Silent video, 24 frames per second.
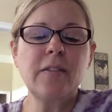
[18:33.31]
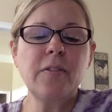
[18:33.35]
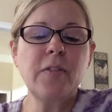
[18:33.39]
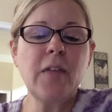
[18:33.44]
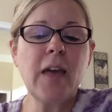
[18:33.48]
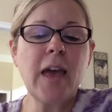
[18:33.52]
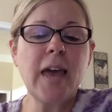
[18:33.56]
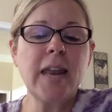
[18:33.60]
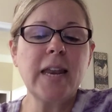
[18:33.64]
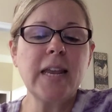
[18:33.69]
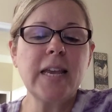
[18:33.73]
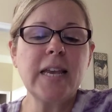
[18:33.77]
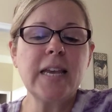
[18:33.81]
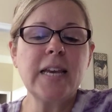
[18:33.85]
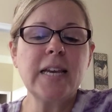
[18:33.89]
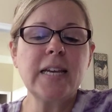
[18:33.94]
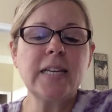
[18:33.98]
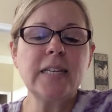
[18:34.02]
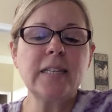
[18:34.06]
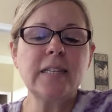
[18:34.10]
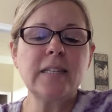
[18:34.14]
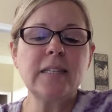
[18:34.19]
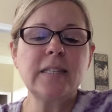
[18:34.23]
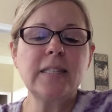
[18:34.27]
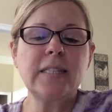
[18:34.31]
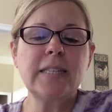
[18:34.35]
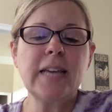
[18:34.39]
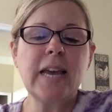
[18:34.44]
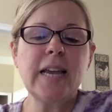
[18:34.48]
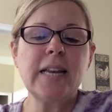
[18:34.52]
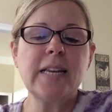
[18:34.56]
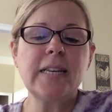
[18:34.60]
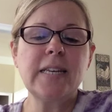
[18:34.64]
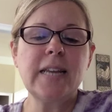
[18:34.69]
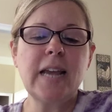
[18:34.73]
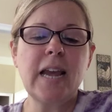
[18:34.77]
that it
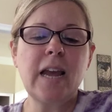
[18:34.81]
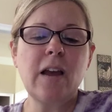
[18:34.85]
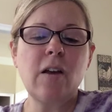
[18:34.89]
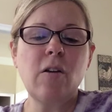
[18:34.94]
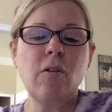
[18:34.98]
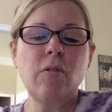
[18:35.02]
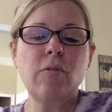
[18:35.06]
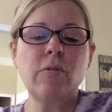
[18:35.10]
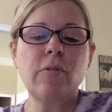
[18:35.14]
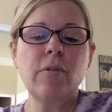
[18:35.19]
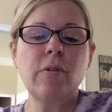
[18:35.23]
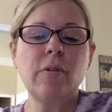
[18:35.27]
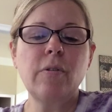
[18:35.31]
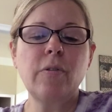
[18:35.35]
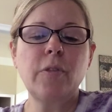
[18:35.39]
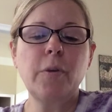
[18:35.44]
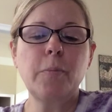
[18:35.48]
set down